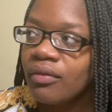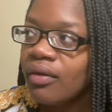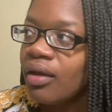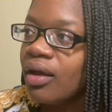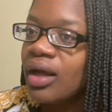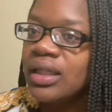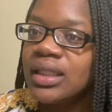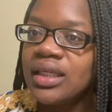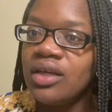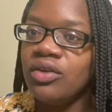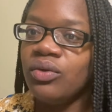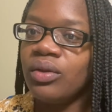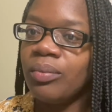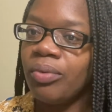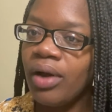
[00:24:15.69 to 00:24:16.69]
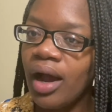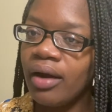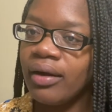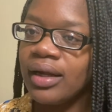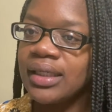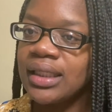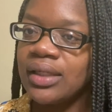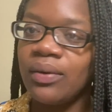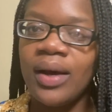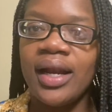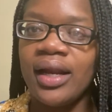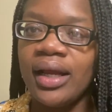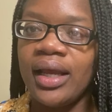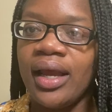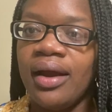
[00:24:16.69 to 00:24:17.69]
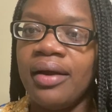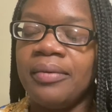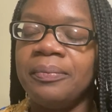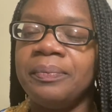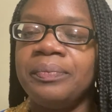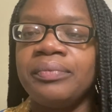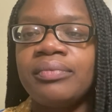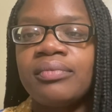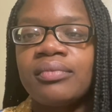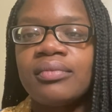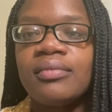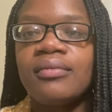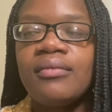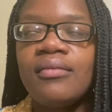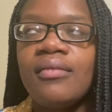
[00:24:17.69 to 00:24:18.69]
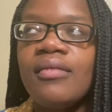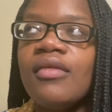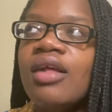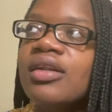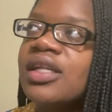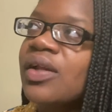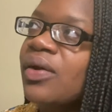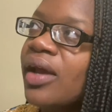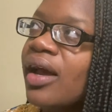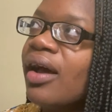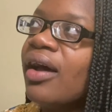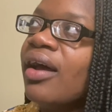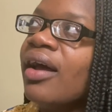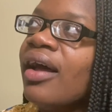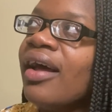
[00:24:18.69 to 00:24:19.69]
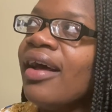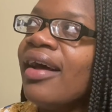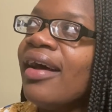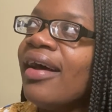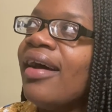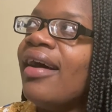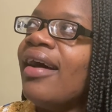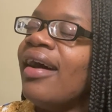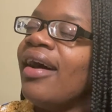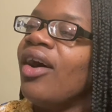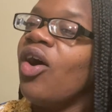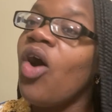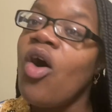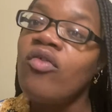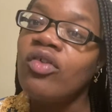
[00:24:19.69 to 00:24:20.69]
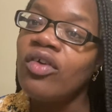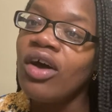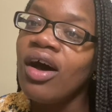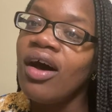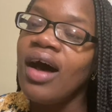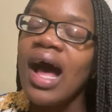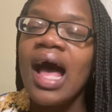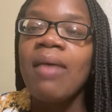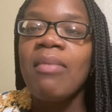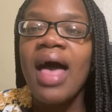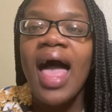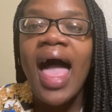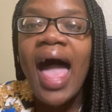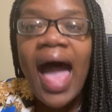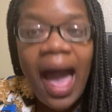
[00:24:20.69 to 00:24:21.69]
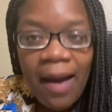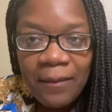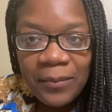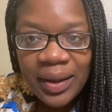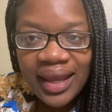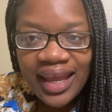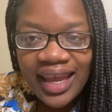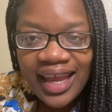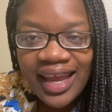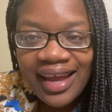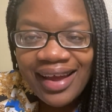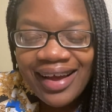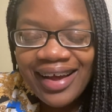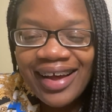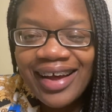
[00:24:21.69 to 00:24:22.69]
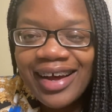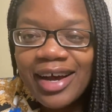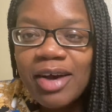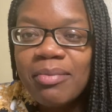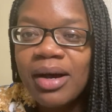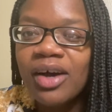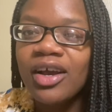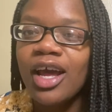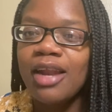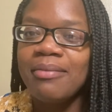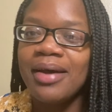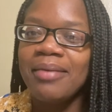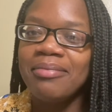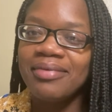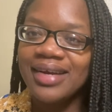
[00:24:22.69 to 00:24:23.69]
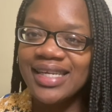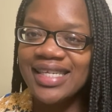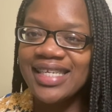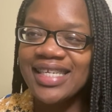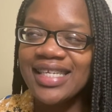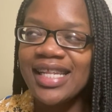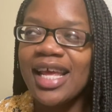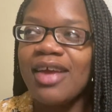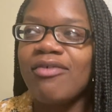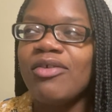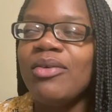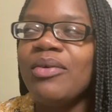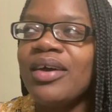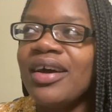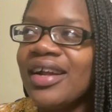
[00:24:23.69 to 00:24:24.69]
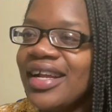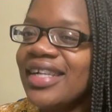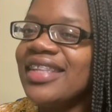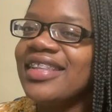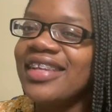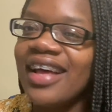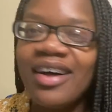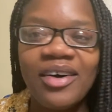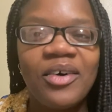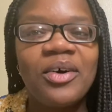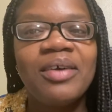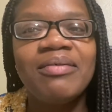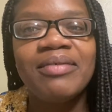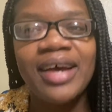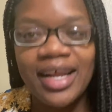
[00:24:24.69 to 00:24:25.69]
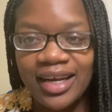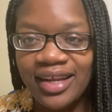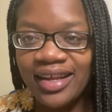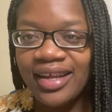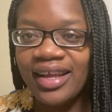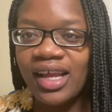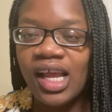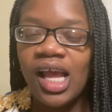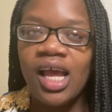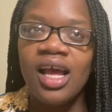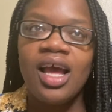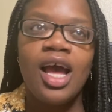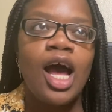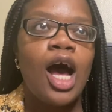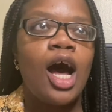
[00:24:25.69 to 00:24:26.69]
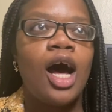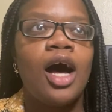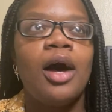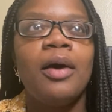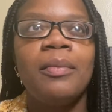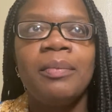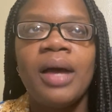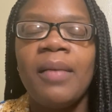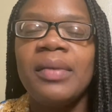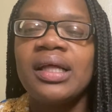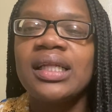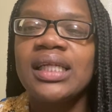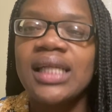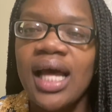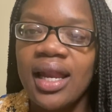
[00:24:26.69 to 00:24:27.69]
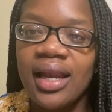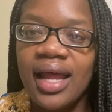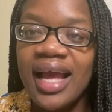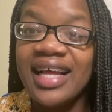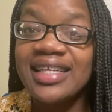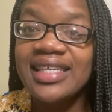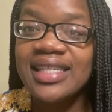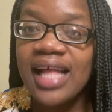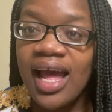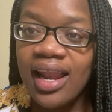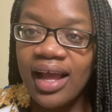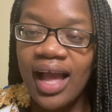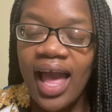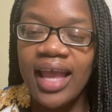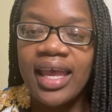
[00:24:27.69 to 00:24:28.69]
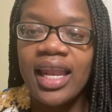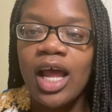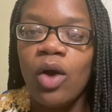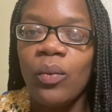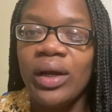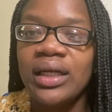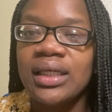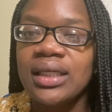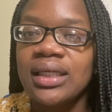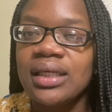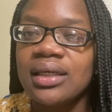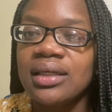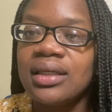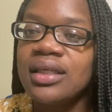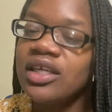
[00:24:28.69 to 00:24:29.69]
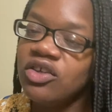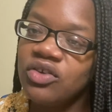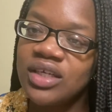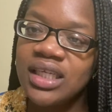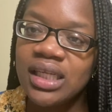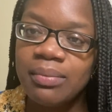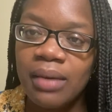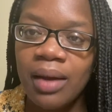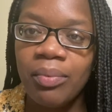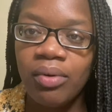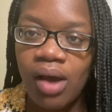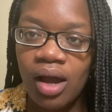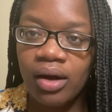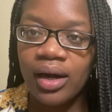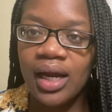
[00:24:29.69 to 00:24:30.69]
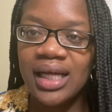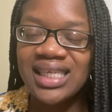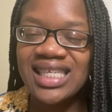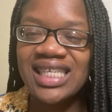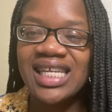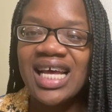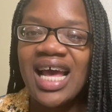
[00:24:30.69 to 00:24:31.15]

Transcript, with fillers: continue the progress. So I didn't care. So yeah, overall, I'm happy about getting my braces. If you couldn't tell already, Um, I'm excited, ecstatic. I cannot wait to continue to see my progress.